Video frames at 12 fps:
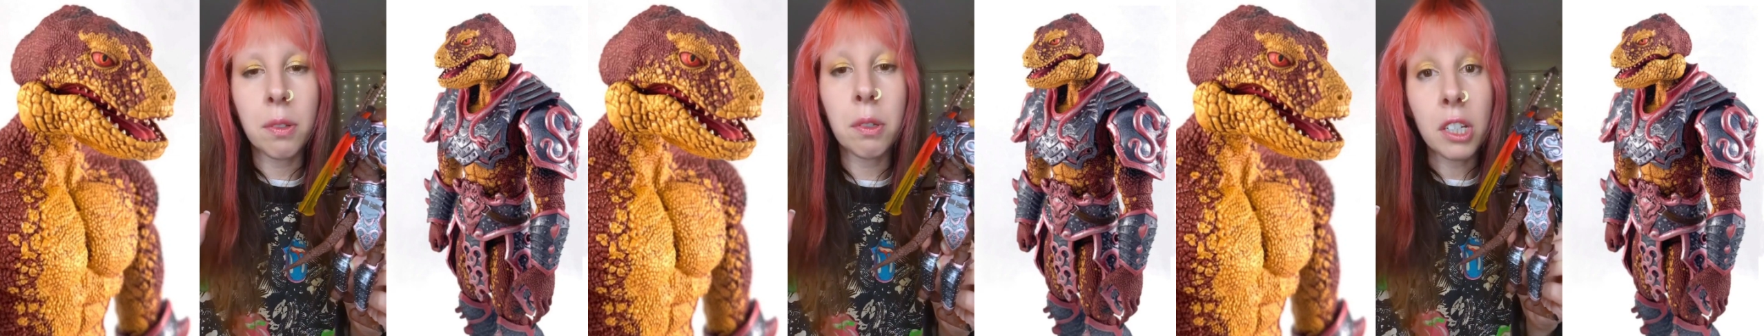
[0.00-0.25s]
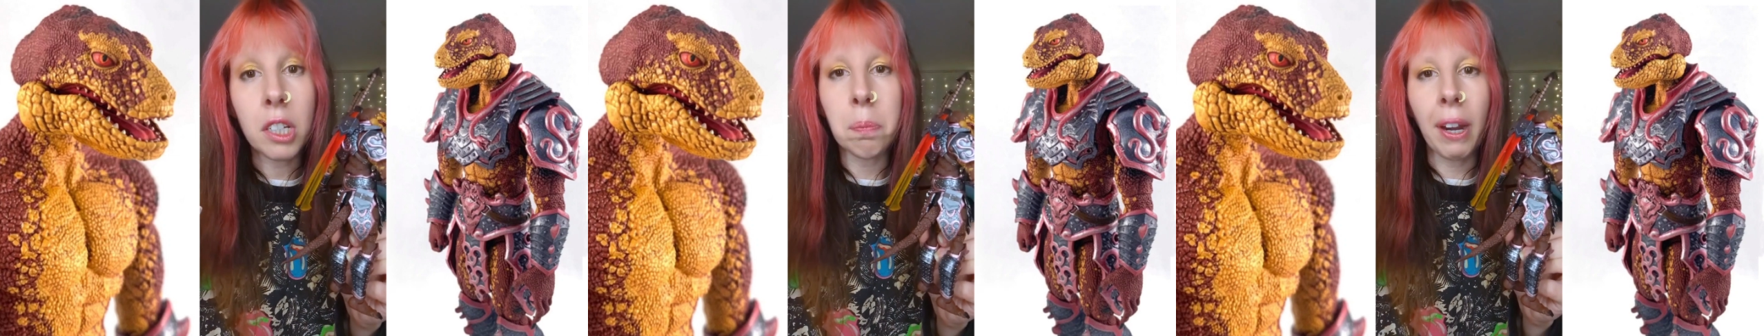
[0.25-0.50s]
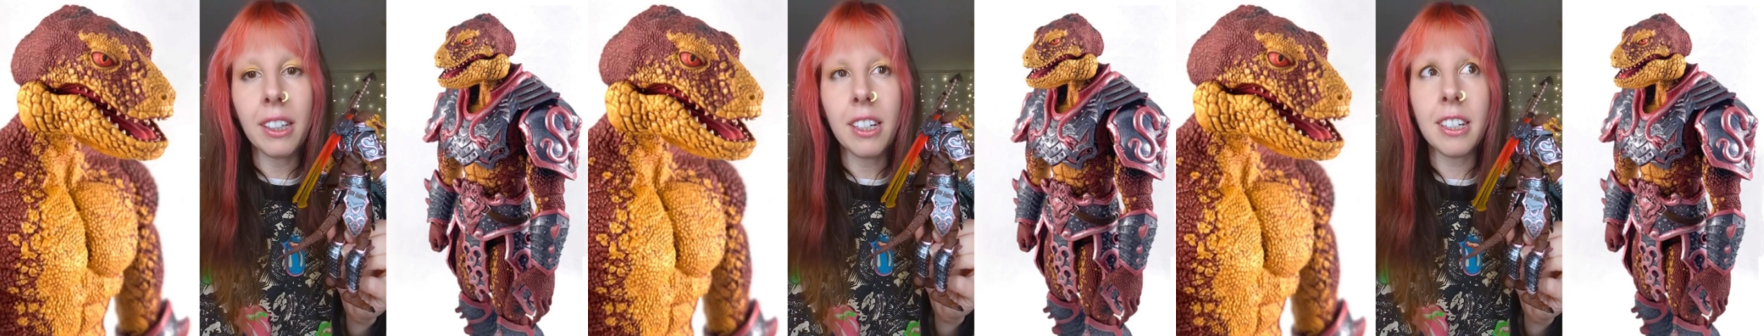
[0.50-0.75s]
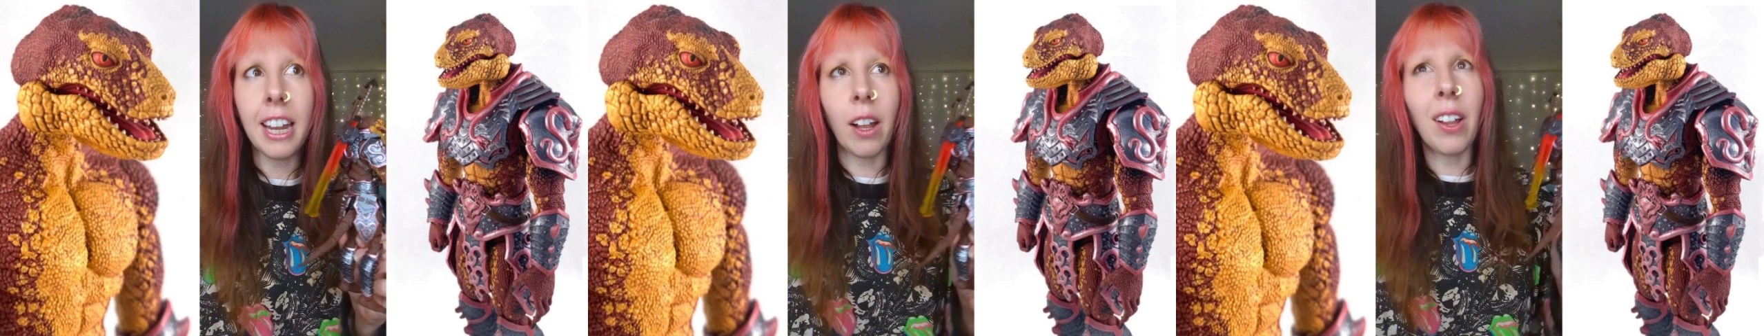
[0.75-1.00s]
despite the
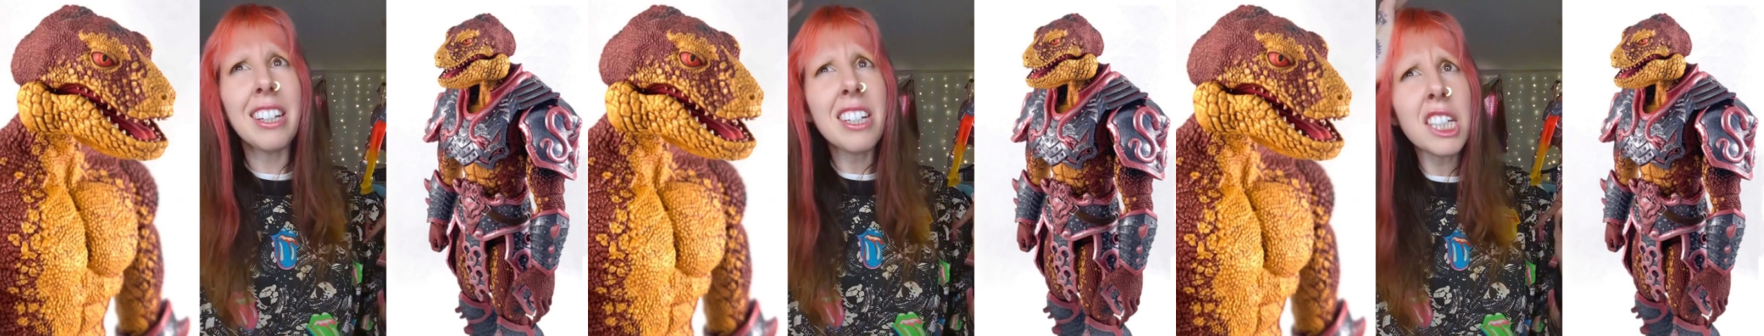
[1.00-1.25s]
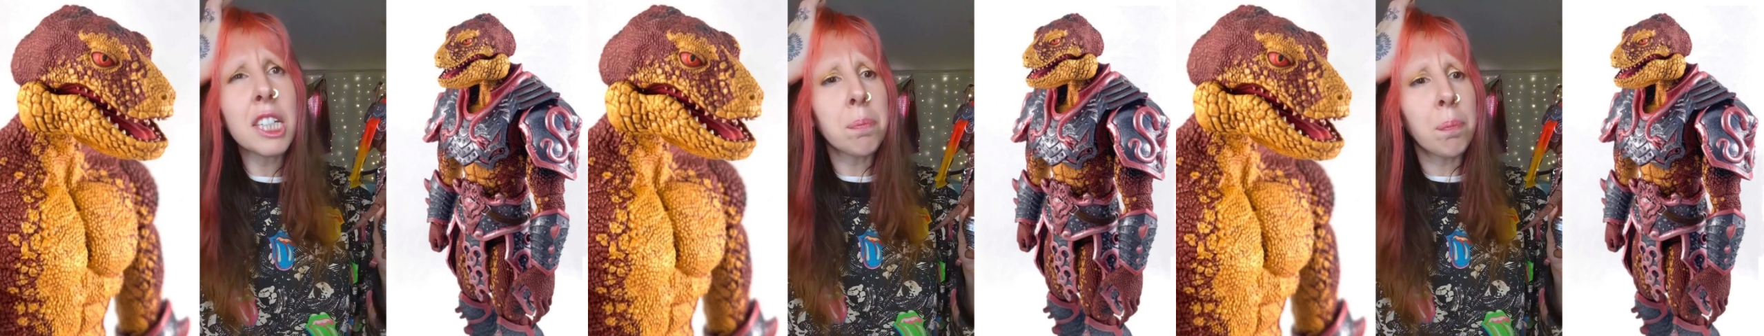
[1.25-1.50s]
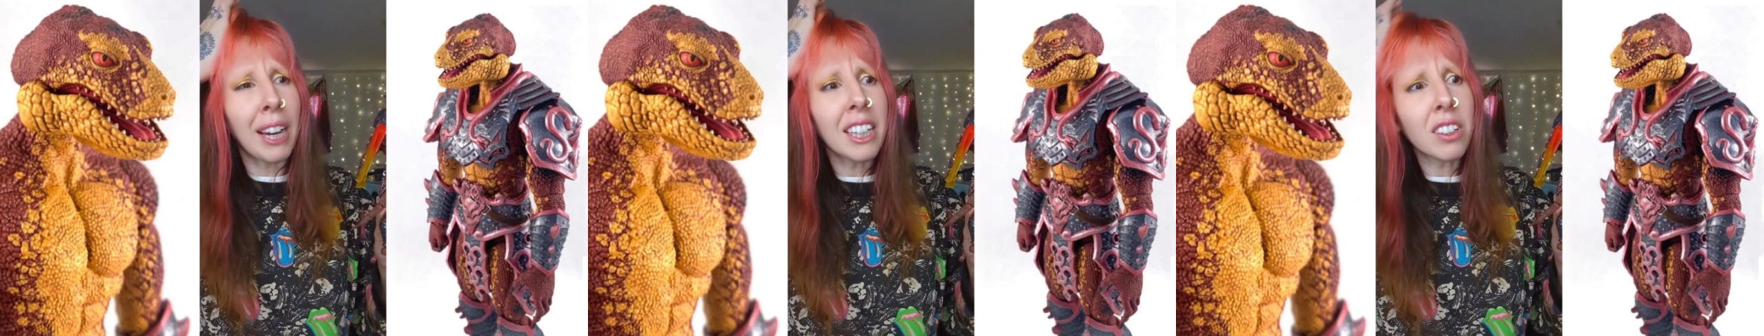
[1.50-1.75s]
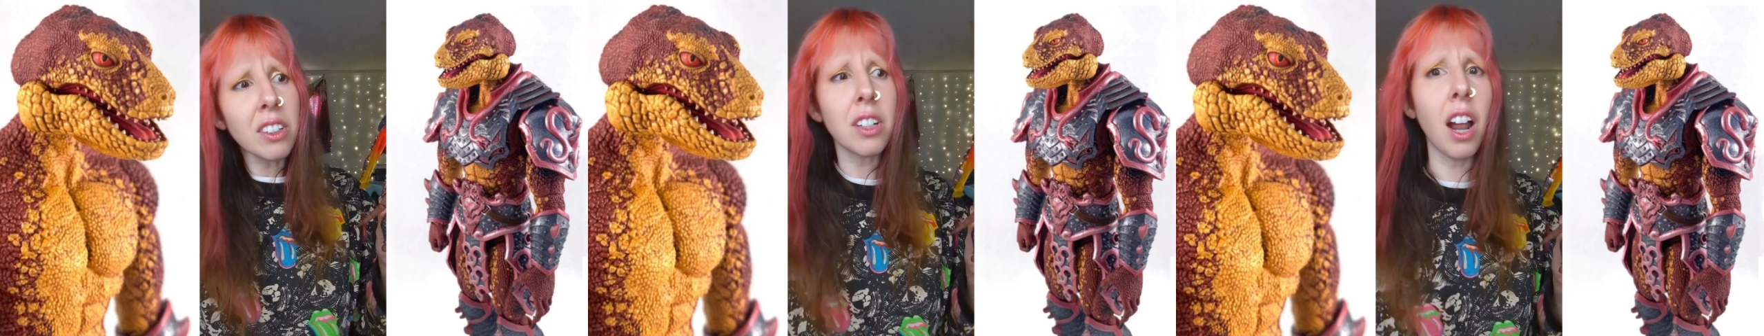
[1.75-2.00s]
tail and despite
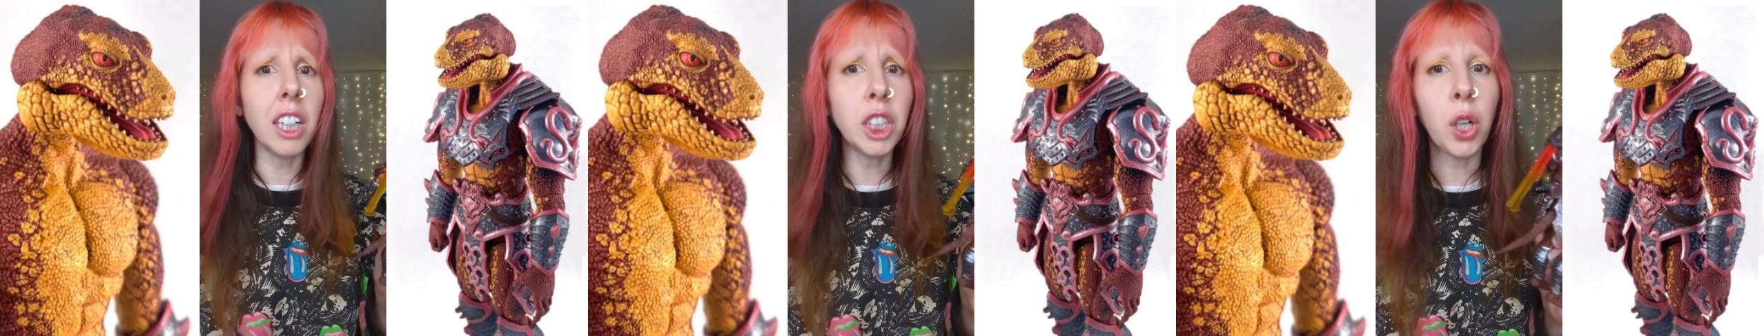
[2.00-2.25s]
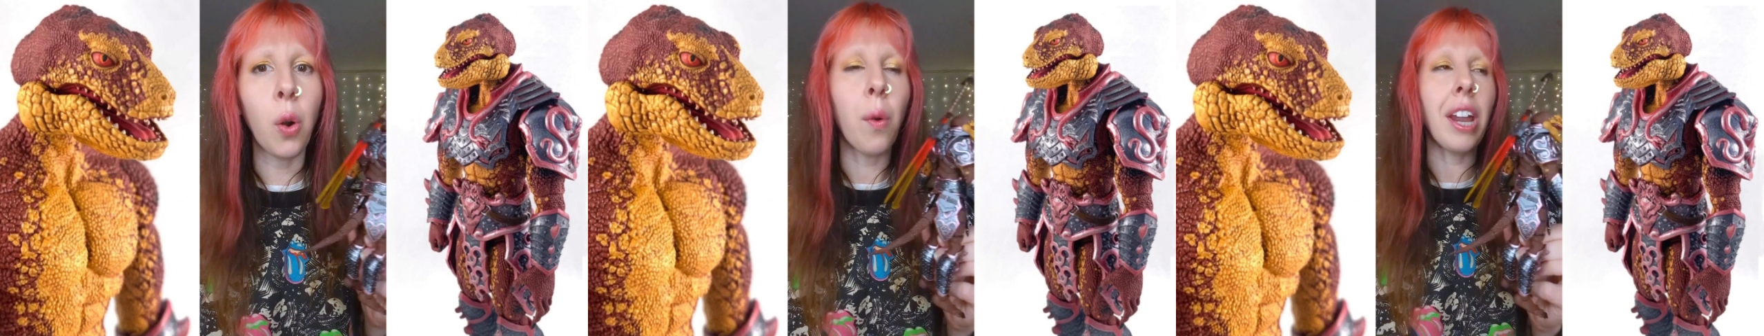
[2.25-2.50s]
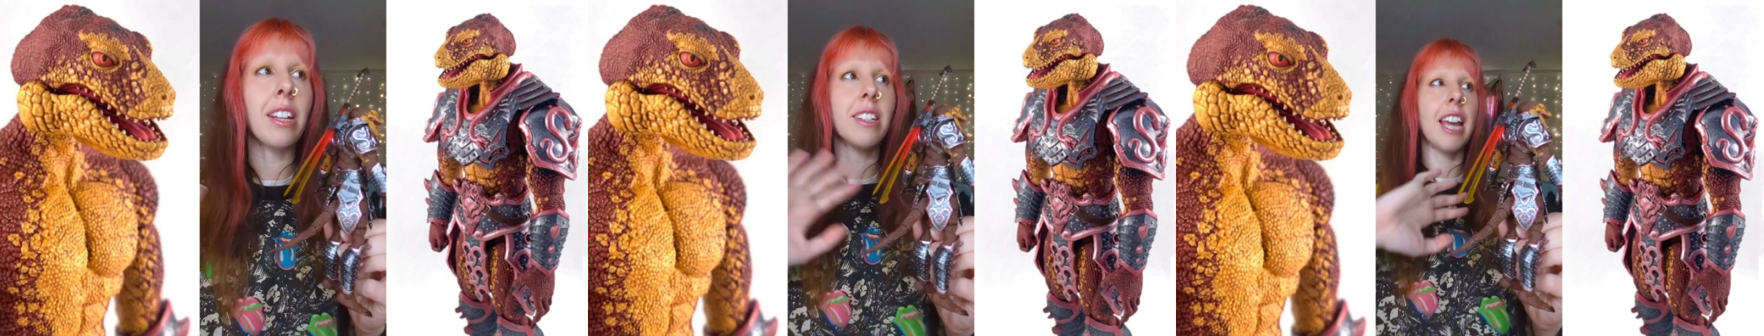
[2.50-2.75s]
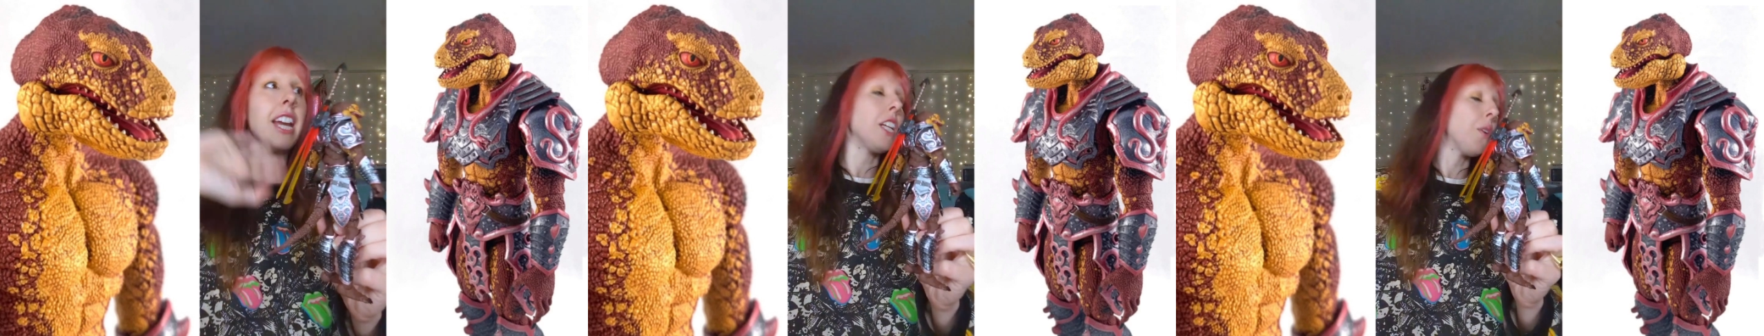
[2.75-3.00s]
their nacho wings.
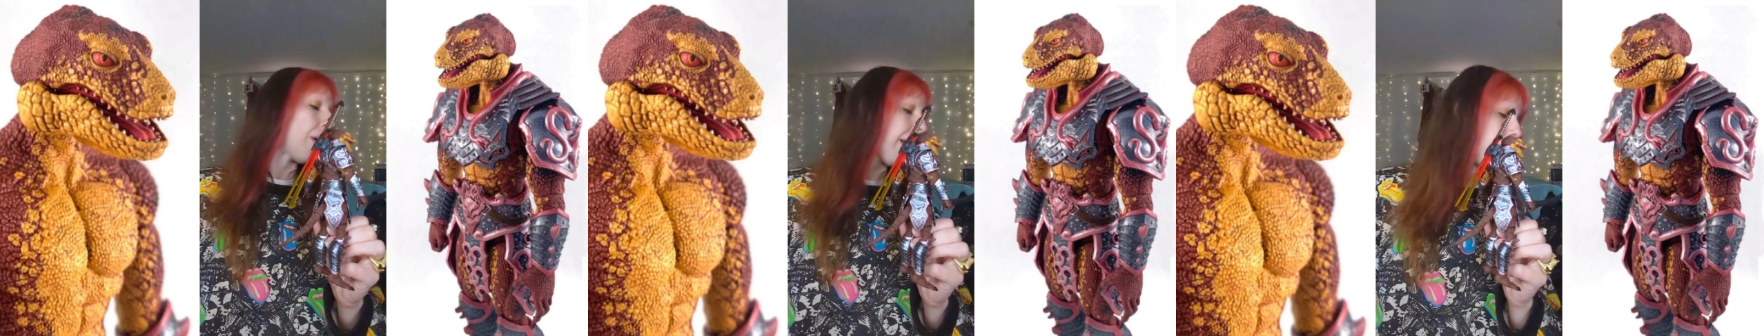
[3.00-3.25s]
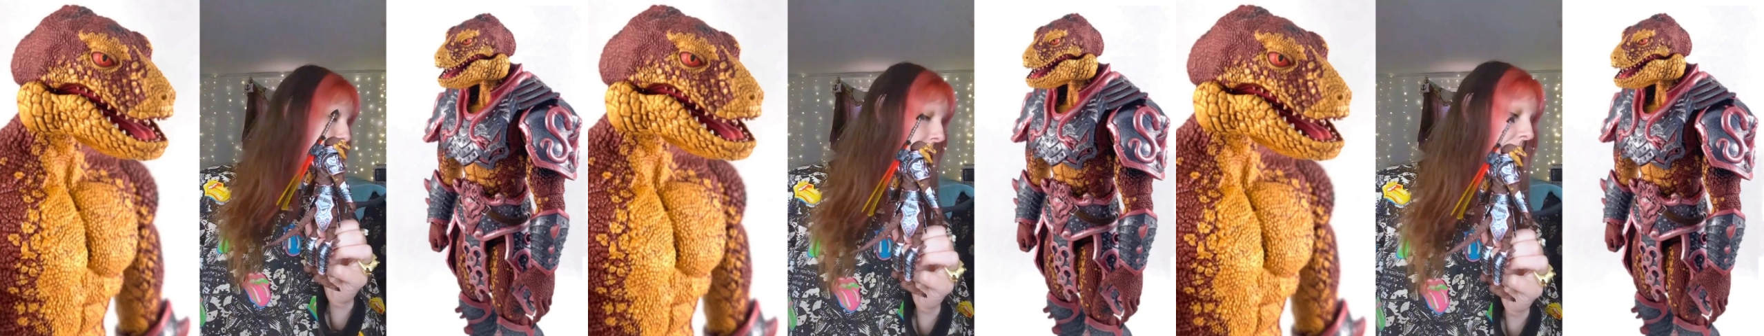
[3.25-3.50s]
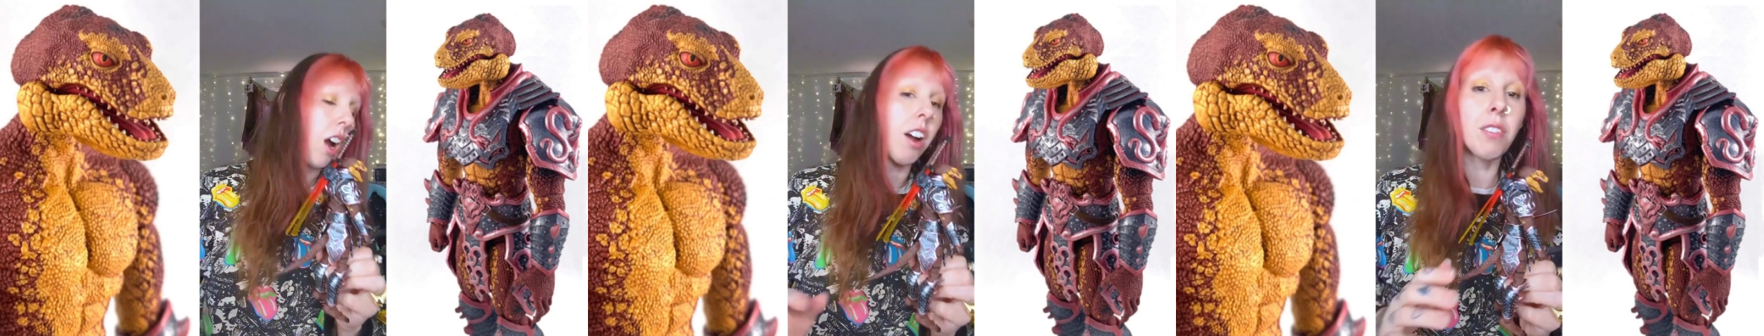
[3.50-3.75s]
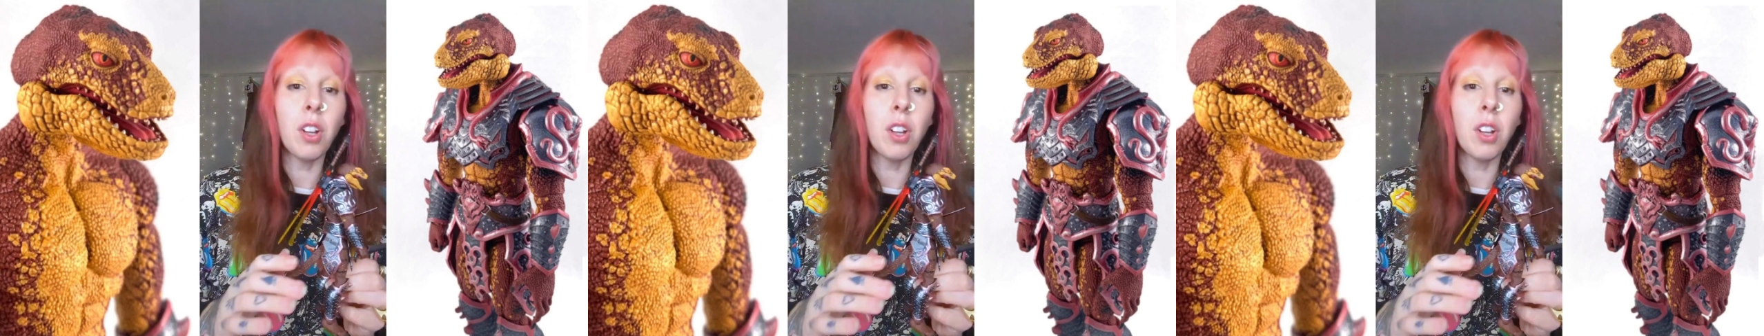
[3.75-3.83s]
Anyway, I'm getting off